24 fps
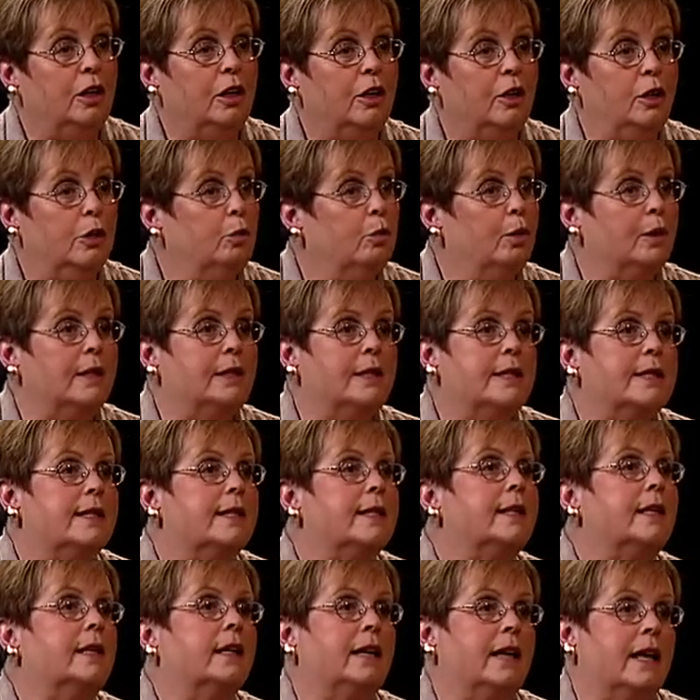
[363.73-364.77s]
You wouldn't
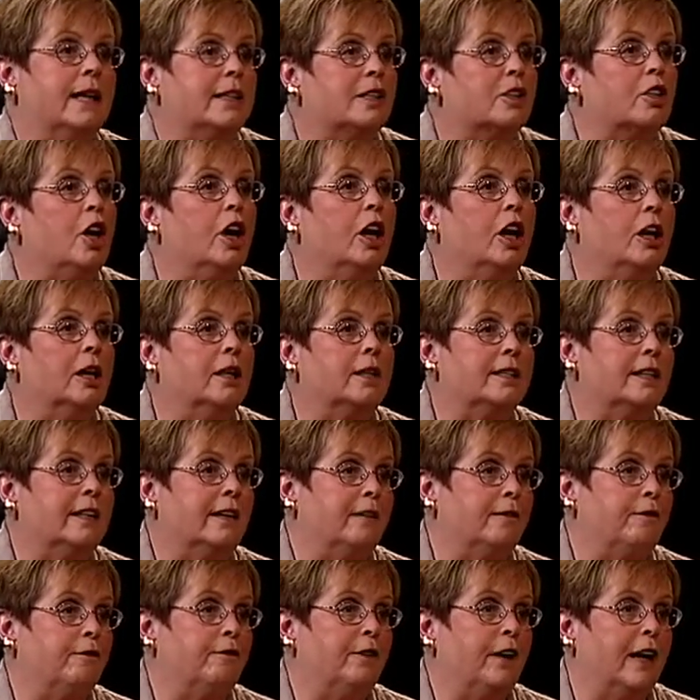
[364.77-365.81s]
see it as cause and
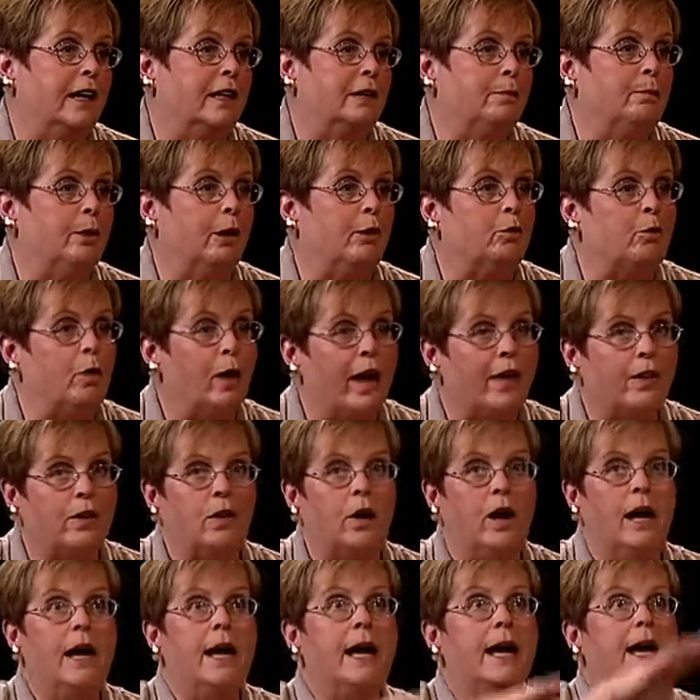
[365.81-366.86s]
effect, but rather
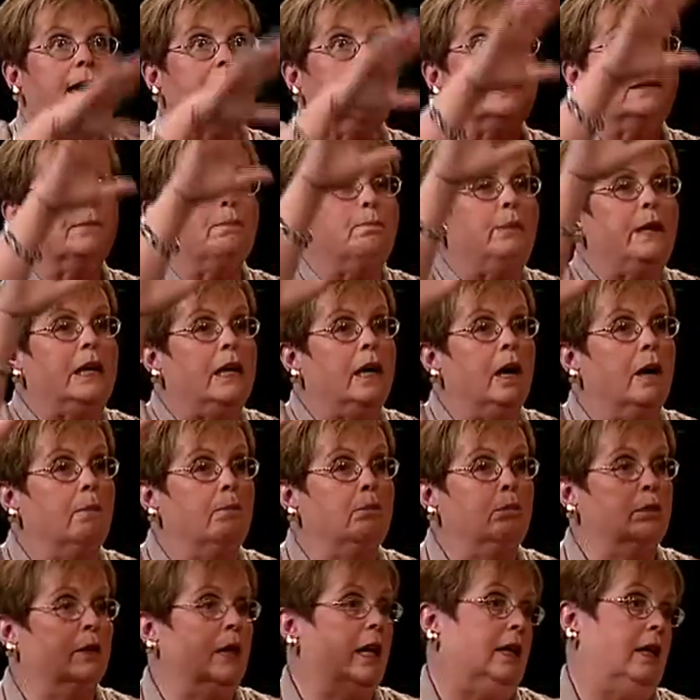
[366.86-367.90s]
as a big
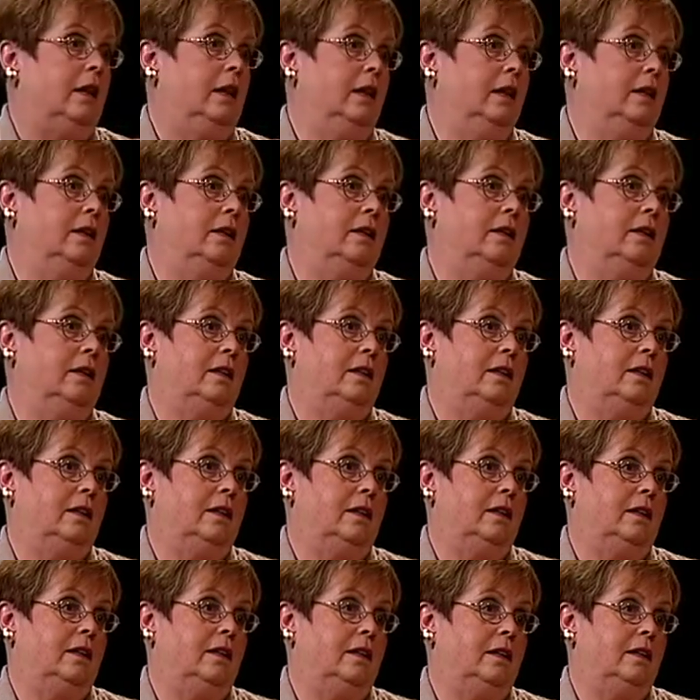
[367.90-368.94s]
umbrella
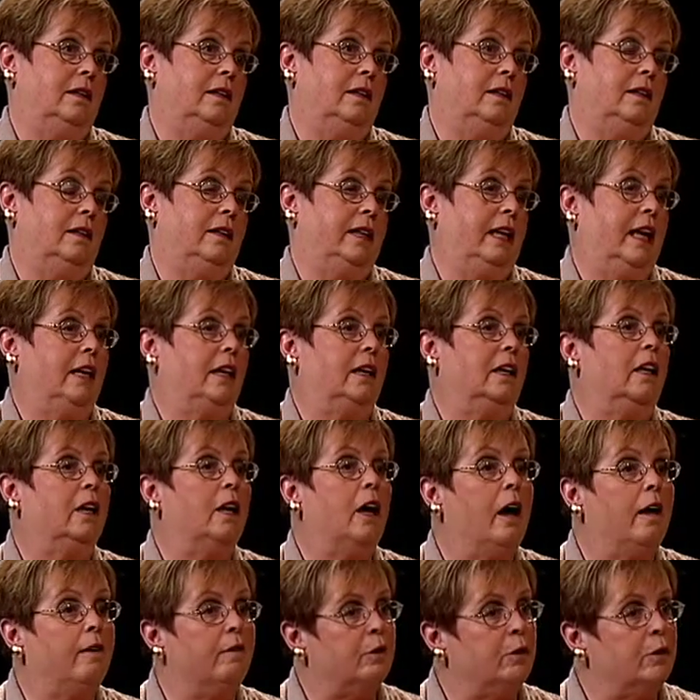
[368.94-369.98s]
that
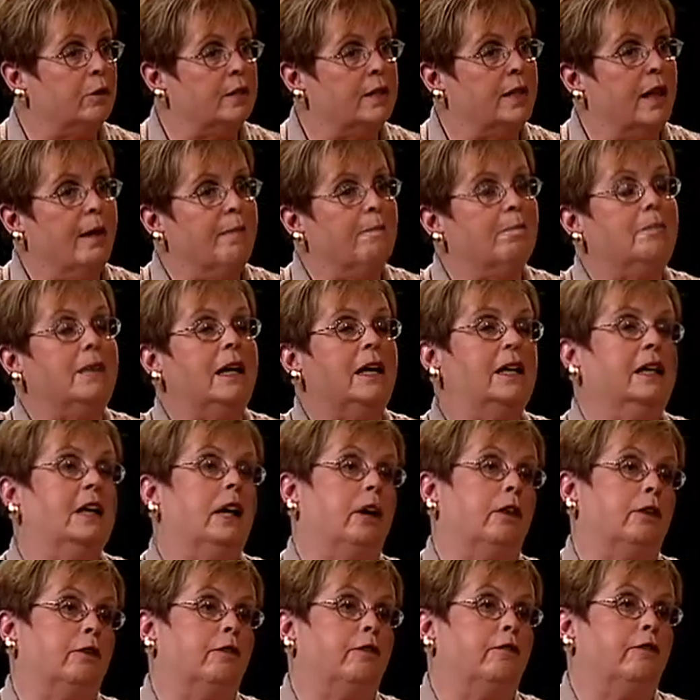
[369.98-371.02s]
covers many
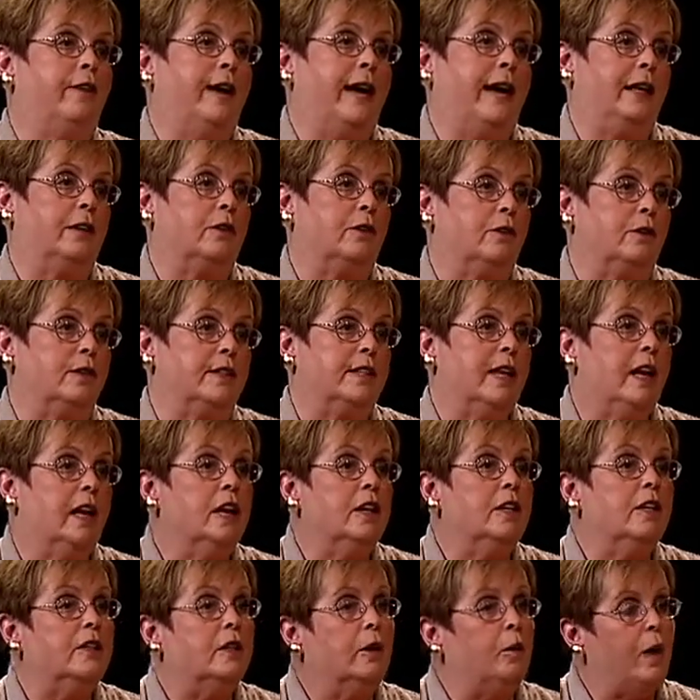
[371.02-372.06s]
other factors.
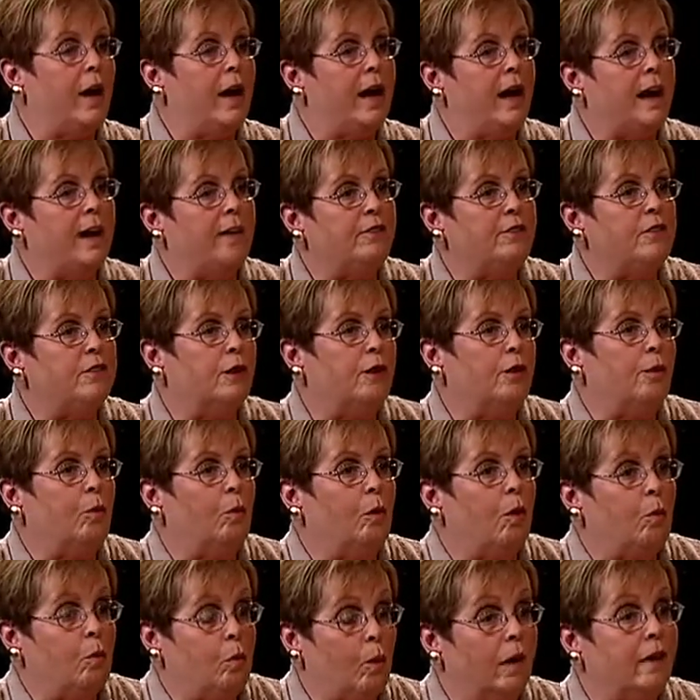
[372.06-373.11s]
So I have to,
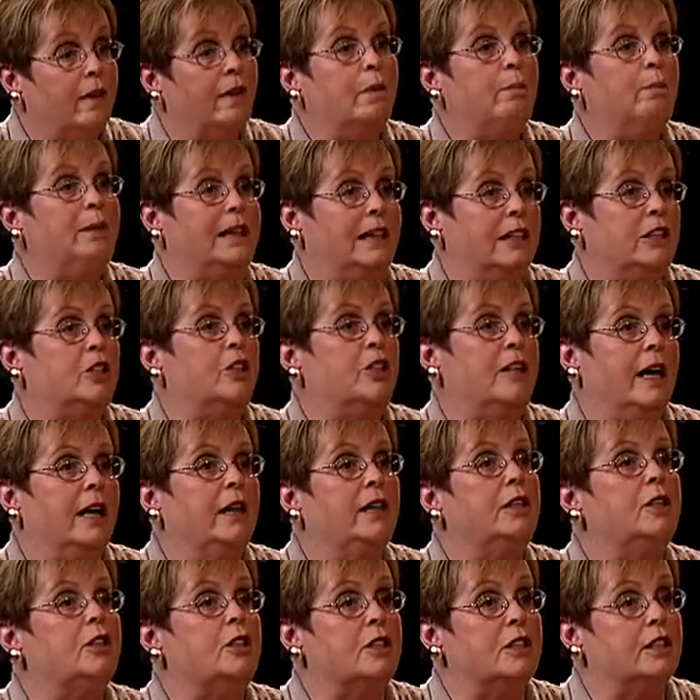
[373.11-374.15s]
one of the biggest
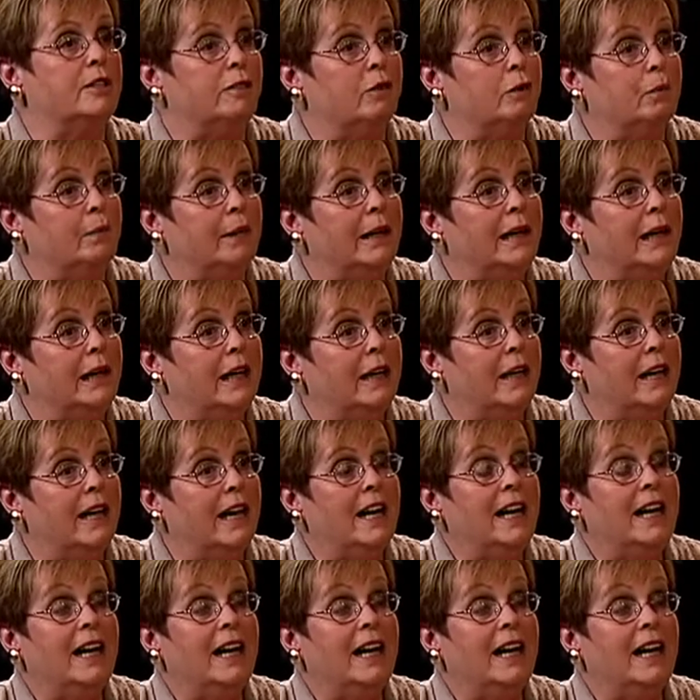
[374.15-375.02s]
challenges for me